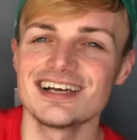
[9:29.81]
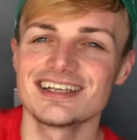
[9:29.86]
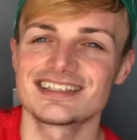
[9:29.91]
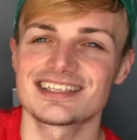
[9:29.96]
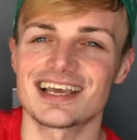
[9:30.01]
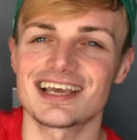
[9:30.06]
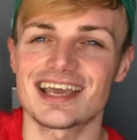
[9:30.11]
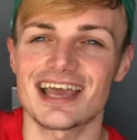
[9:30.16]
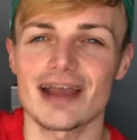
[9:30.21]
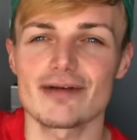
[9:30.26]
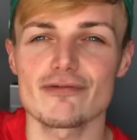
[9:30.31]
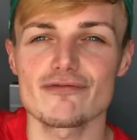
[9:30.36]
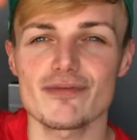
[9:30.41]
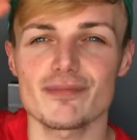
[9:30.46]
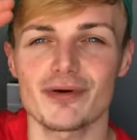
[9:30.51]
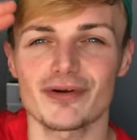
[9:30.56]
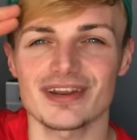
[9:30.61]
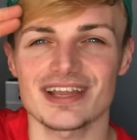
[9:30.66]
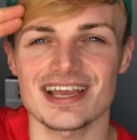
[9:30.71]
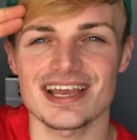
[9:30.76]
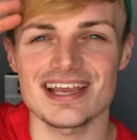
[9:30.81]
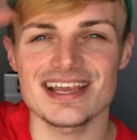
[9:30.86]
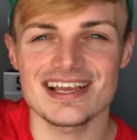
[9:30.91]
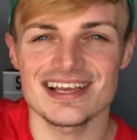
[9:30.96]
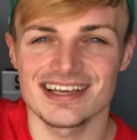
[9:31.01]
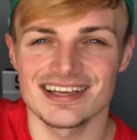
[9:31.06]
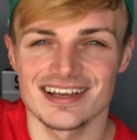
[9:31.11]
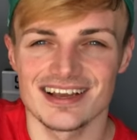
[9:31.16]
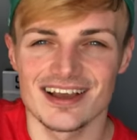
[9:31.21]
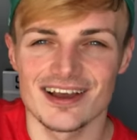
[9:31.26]
Take care, everybody.
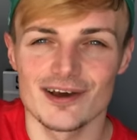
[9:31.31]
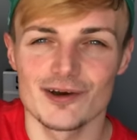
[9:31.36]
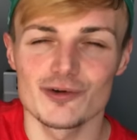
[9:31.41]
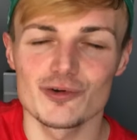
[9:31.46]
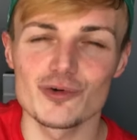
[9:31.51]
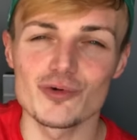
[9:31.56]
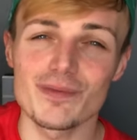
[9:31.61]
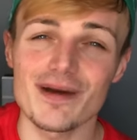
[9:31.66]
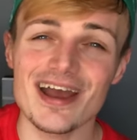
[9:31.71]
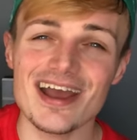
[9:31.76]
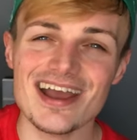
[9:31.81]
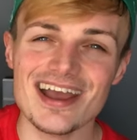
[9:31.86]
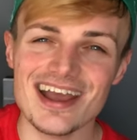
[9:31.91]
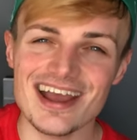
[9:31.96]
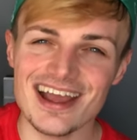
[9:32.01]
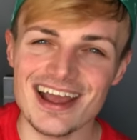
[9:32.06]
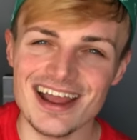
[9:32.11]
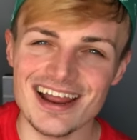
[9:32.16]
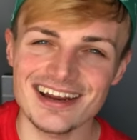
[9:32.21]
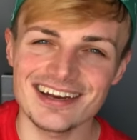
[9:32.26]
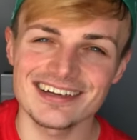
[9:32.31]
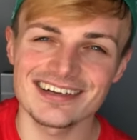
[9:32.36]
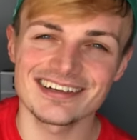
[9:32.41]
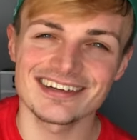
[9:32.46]
Goodbye.